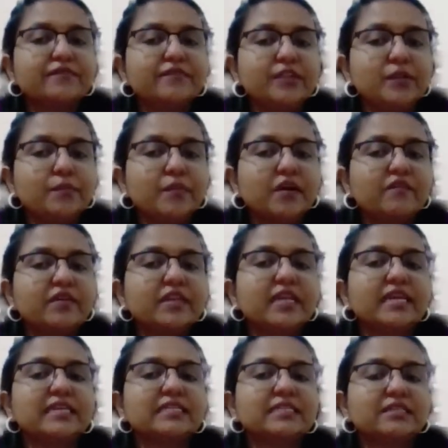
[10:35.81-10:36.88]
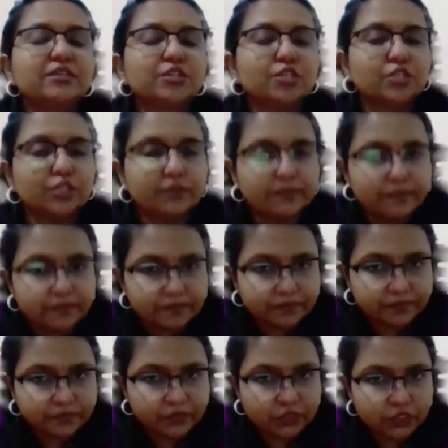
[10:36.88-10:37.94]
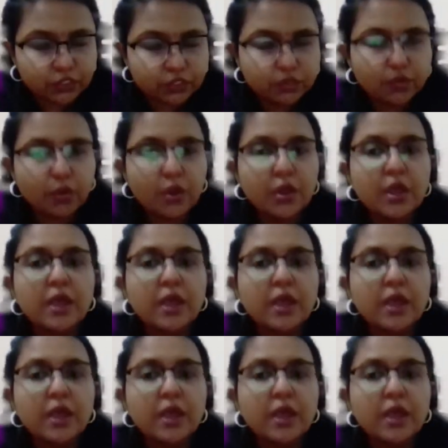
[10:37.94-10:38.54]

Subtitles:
willpower exertion. So